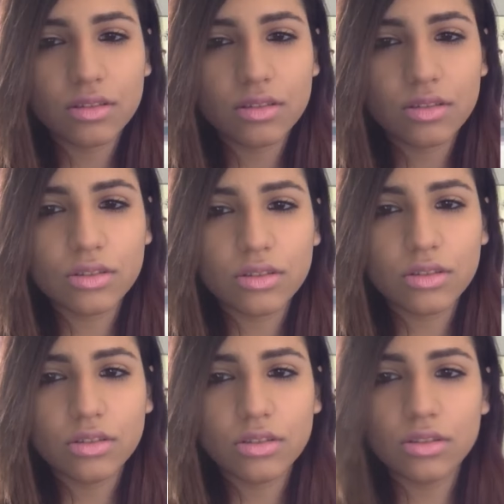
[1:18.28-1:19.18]

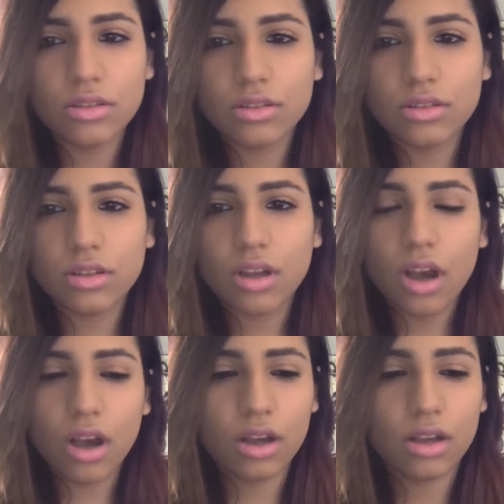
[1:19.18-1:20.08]

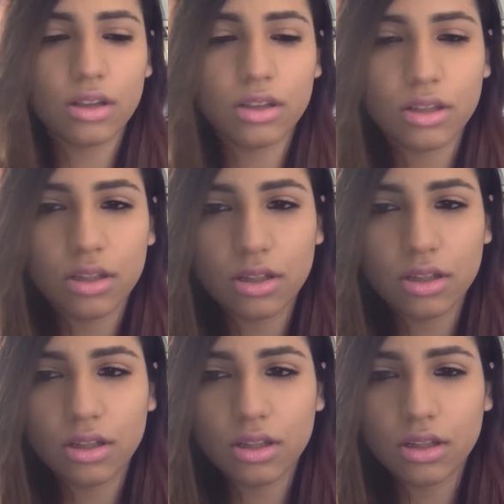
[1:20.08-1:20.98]

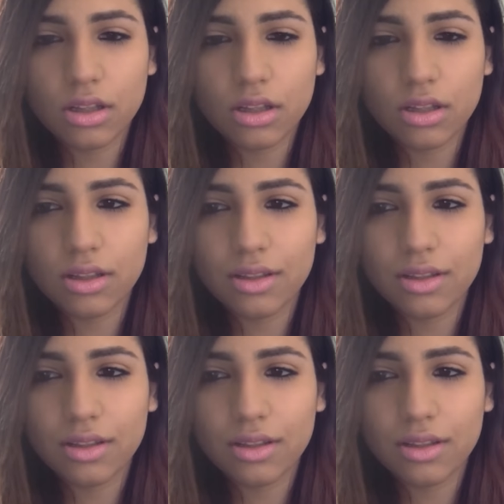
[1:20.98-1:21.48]
(no one is talking)